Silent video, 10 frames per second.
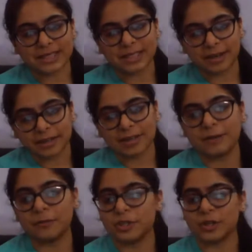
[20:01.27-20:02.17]
practical
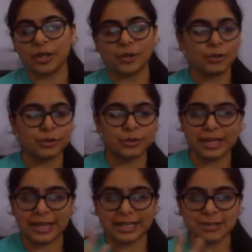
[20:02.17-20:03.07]
curriculum which you can go
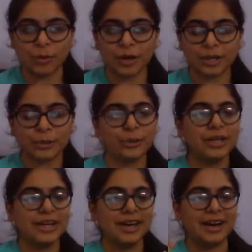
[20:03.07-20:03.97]
through the latest
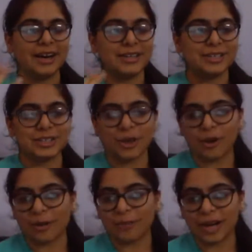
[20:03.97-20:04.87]
module,
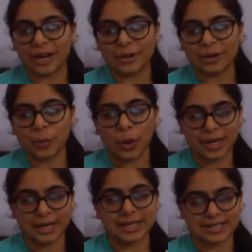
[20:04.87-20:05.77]
talk about
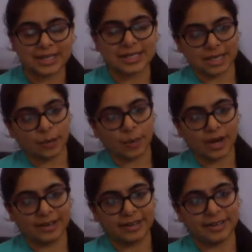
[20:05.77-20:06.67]
what it is that is
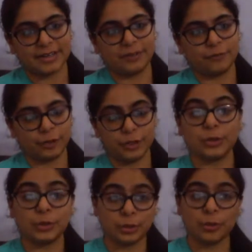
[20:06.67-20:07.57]
required for
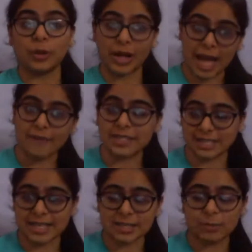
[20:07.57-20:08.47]
you to have a
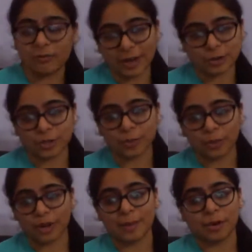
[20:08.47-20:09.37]
successful fellowship
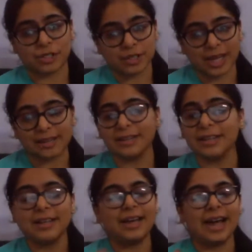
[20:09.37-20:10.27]
program altogether,
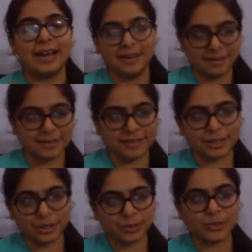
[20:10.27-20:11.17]
and
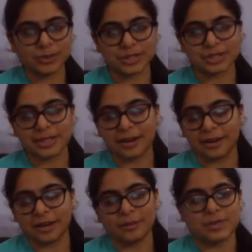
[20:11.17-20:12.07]
learn through those
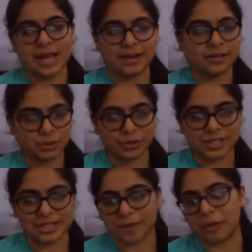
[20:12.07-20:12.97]
curriculums and
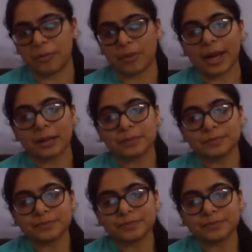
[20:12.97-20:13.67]
resources that we provide.